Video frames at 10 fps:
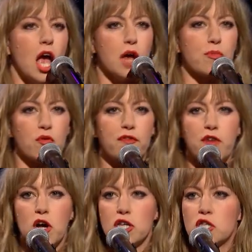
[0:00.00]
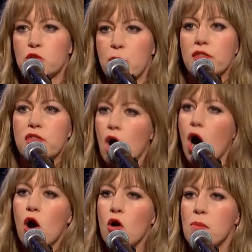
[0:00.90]
April 1st, spent the
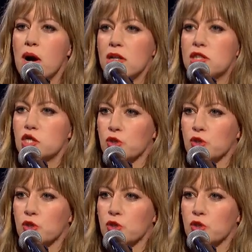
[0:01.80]
whole month